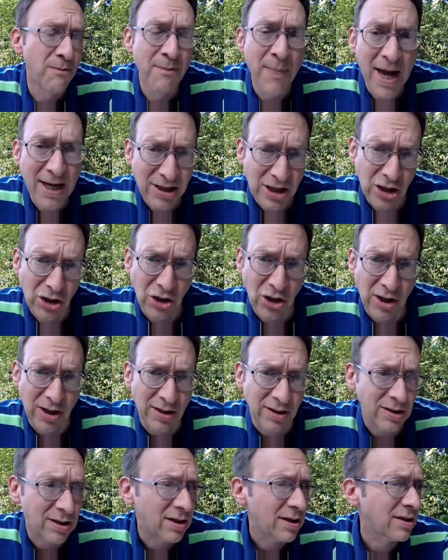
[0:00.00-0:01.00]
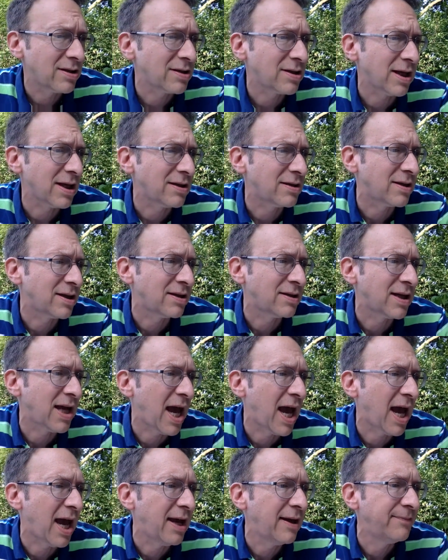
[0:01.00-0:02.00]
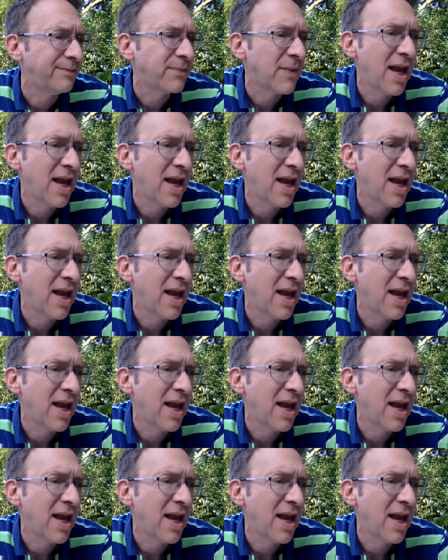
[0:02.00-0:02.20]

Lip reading: messages, said Tendai.